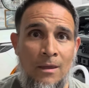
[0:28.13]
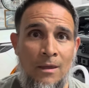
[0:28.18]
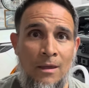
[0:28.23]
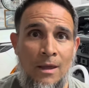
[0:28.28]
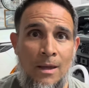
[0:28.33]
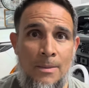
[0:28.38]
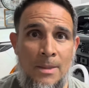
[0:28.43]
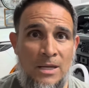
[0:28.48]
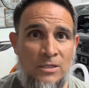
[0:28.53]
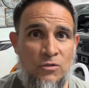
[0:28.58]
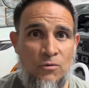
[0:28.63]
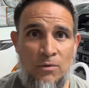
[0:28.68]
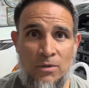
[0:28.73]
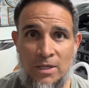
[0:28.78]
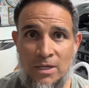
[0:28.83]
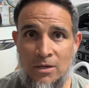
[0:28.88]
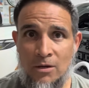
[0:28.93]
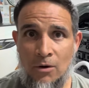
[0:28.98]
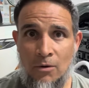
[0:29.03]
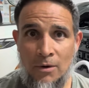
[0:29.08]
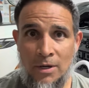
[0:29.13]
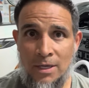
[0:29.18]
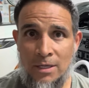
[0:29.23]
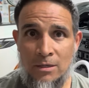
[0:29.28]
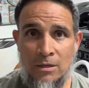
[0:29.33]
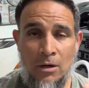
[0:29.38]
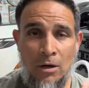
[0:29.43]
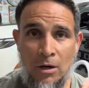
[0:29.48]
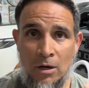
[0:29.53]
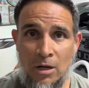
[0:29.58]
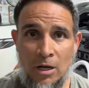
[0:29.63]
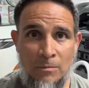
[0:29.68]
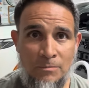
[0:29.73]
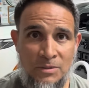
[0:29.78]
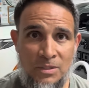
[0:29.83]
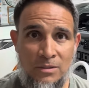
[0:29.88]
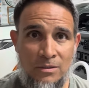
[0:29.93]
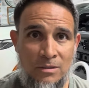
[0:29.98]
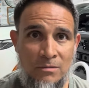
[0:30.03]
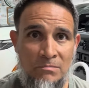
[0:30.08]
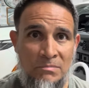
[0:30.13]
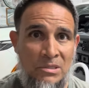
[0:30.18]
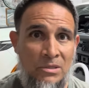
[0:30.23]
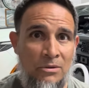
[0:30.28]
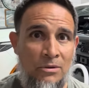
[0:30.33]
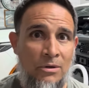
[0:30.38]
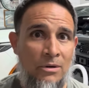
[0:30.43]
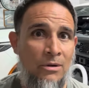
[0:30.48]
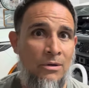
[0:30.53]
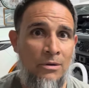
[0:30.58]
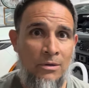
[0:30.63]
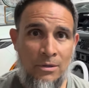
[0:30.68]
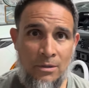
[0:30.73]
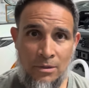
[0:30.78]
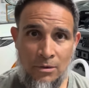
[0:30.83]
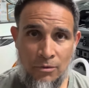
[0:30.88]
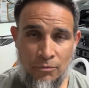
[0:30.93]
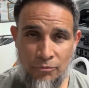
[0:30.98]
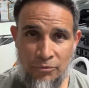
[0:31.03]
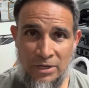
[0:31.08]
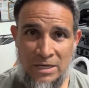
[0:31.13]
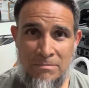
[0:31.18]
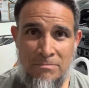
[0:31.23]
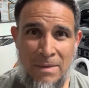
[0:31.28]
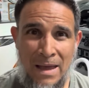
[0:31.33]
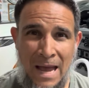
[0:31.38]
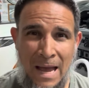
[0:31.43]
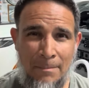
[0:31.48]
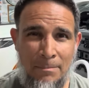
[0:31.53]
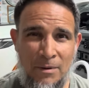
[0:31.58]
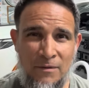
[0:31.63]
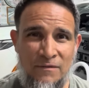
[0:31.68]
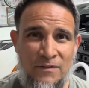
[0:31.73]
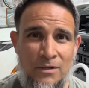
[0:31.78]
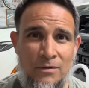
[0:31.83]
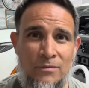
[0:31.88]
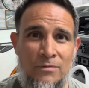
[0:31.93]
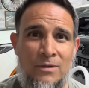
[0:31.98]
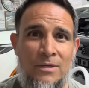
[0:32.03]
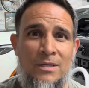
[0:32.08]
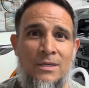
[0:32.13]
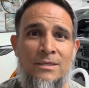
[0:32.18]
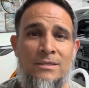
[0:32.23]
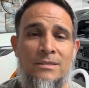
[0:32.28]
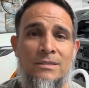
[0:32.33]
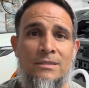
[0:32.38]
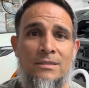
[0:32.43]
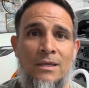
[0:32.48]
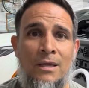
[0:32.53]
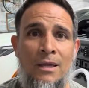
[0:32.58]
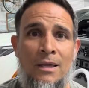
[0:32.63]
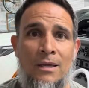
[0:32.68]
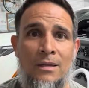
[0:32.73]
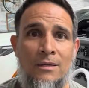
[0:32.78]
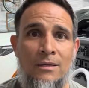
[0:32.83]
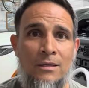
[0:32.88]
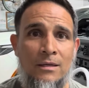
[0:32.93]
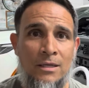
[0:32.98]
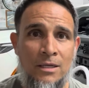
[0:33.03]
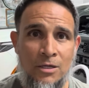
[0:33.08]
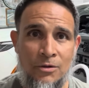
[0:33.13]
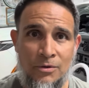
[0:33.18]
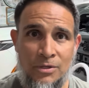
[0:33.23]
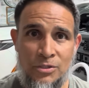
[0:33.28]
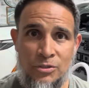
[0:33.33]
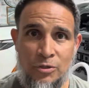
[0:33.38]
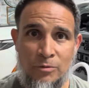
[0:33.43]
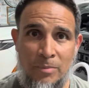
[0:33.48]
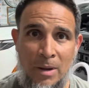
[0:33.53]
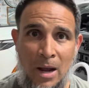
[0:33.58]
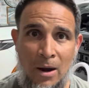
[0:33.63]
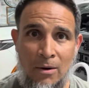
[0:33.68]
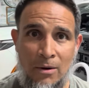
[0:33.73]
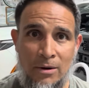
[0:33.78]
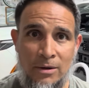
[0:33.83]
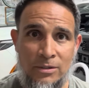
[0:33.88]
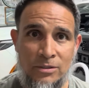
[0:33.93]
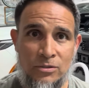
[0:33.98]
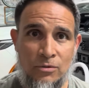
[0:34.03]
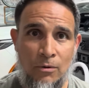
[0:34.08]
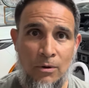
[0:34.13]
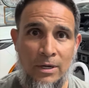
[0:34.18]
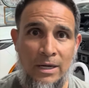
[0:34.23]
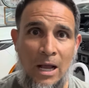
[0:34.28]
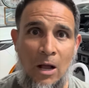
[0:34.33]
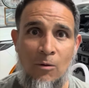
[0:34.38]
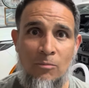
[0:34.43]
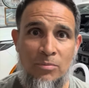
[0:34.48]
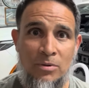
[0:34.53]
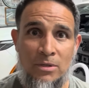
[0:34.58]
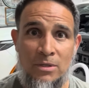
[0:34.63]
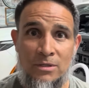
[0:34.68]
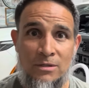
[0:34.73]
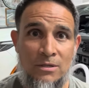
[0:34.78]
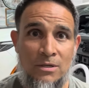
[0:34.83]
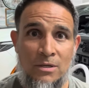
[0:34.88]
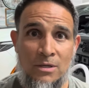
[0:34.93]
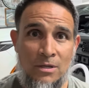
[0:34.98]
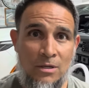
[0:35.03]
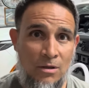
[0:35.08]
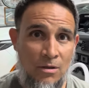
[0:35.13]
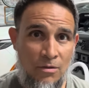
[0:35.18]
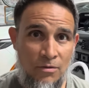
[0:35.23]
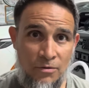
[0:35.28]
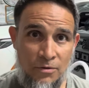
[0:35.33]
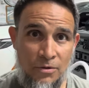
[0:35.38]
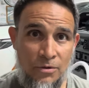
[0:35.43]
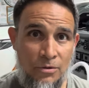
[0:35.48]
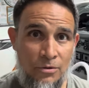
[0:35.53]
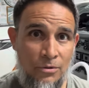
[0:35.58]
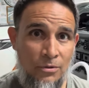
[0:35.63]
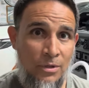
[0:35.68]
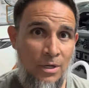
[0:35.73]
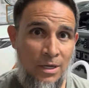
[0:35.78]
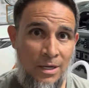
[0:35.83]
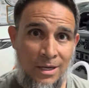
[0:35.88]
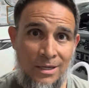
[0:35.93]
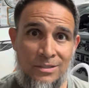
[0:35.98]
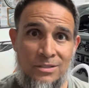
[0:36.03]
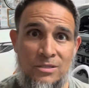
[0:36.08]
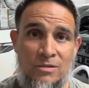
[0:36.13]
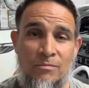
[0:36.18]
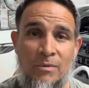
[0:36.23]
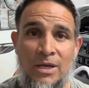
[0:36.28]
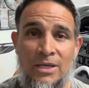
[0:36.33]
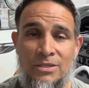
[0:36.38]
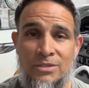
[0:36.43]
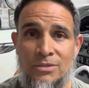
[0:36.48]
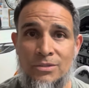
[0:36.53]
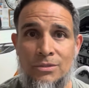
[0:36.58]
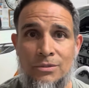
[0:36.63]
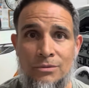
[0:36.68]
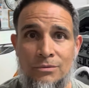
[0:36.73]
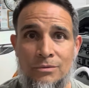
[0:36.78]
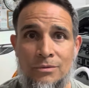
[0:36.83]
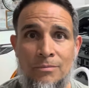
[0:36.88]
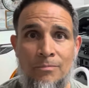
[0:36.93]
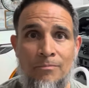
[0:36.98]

and that's where they go in, hook up to the computer, remap a few things, and increase your power and torque output through a customized tune.